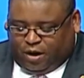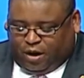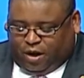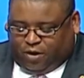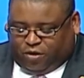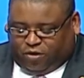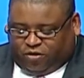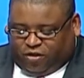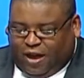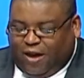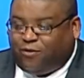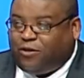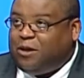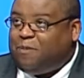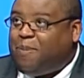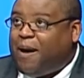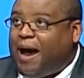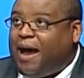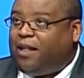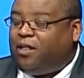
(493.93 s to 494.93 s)
The safety
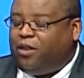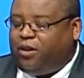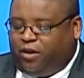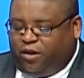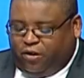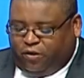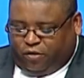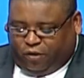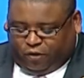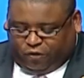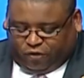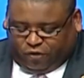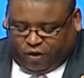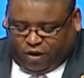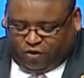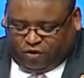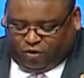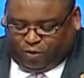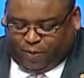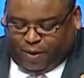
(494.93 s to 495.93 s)
pilot is an
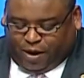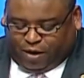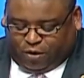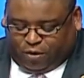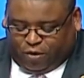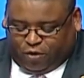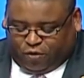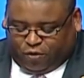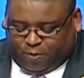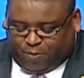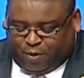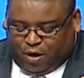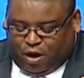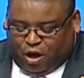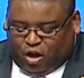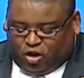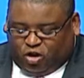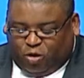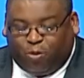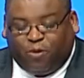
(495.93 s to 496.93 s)
essential mechanism
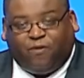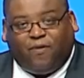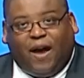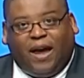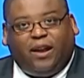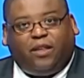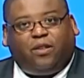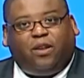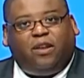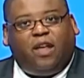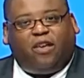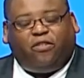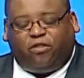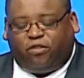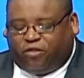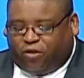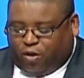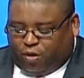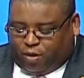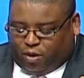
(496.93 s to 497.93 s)
to providing the
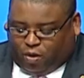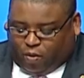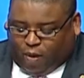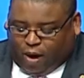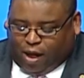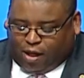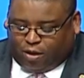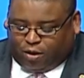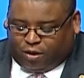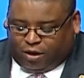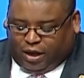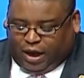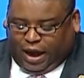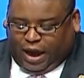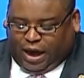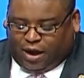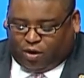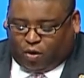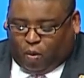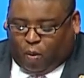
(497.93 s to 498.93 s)
necessary quality
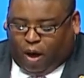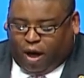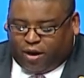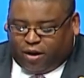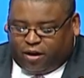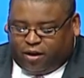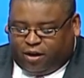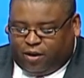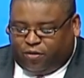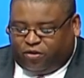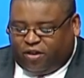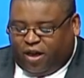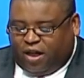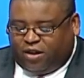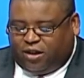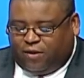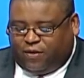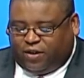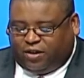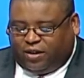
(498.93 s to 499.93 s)
and quantity of
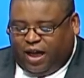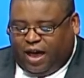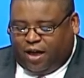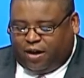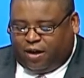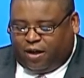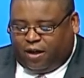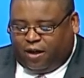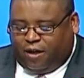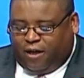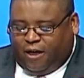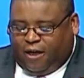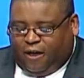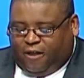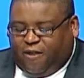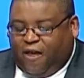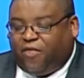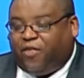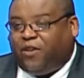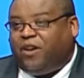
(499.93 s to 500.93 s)
scientific data
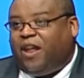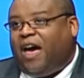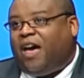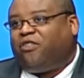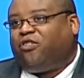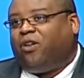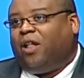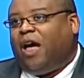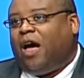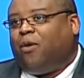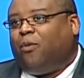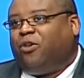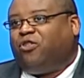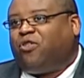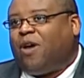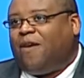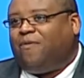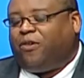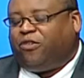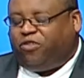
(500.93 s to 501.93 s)
that the National Highway
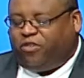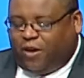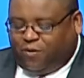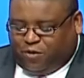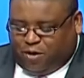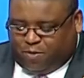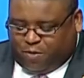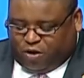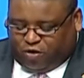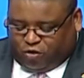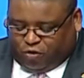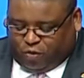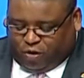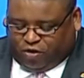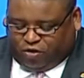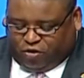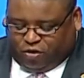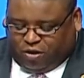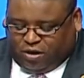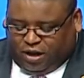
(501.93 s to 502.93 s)
Traffic Safety
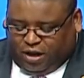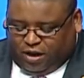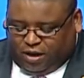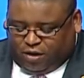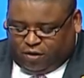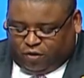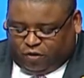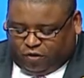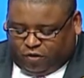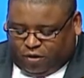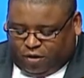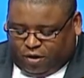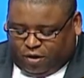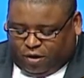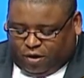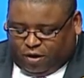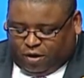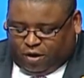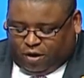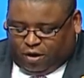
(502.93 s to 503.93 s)
Administration needs
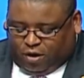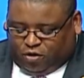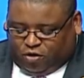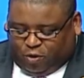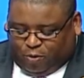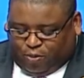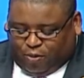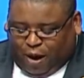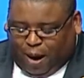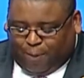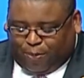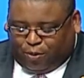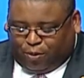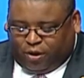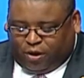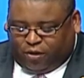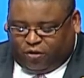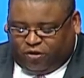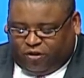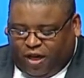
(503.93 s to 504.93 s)
to
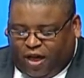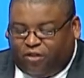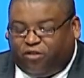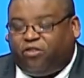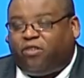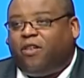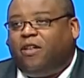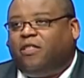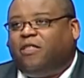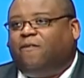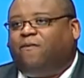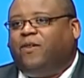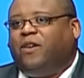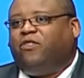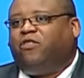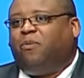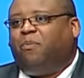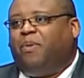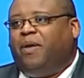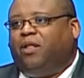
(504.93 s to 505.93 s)
properly assess the
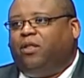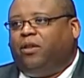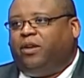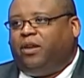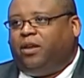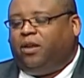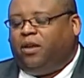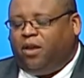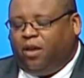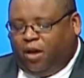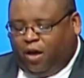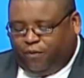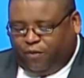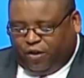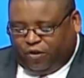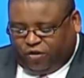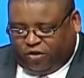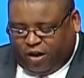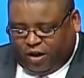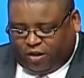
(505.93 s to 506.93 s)
feasibility of
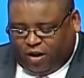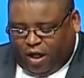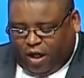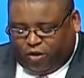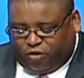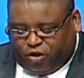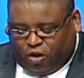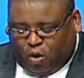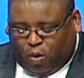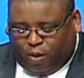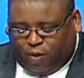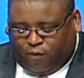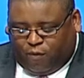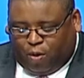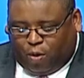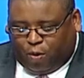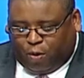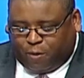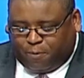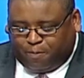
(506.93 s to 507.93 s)
this technology going
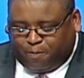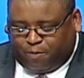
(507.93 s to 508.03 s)
forward.